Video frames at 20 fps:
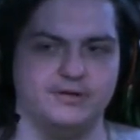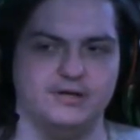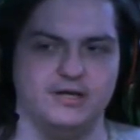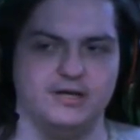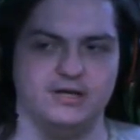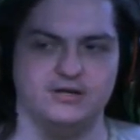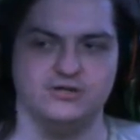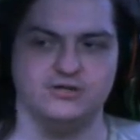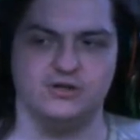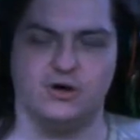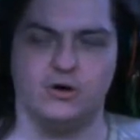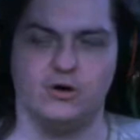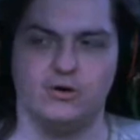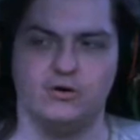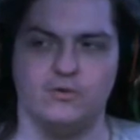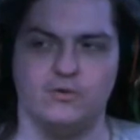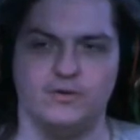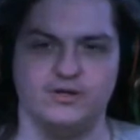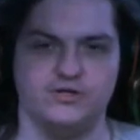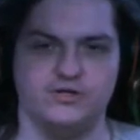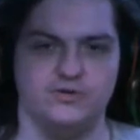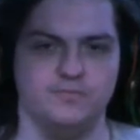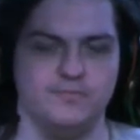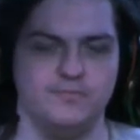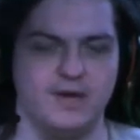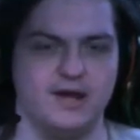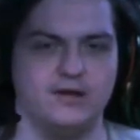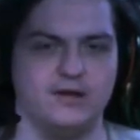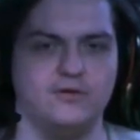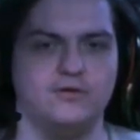It is all going to
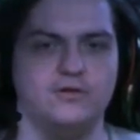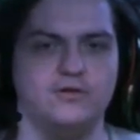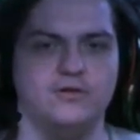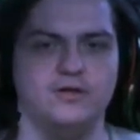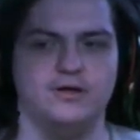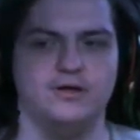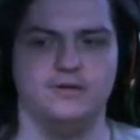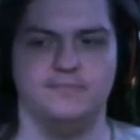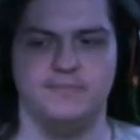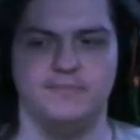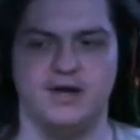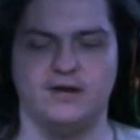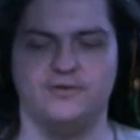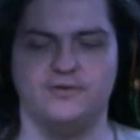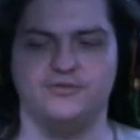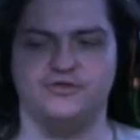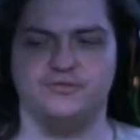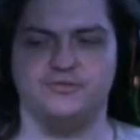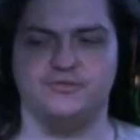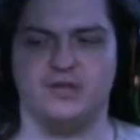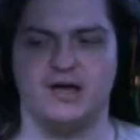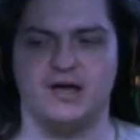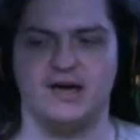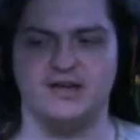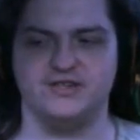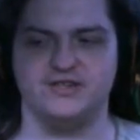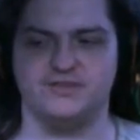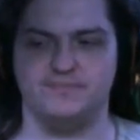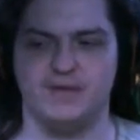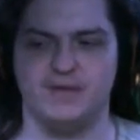medical
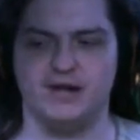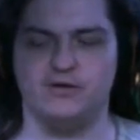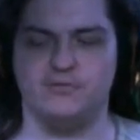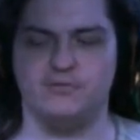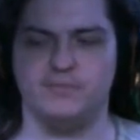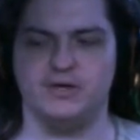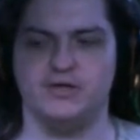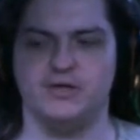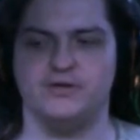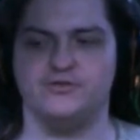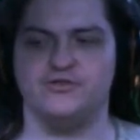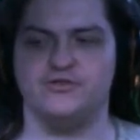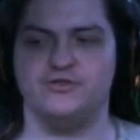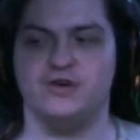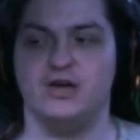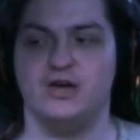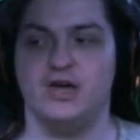supplies, medical bills,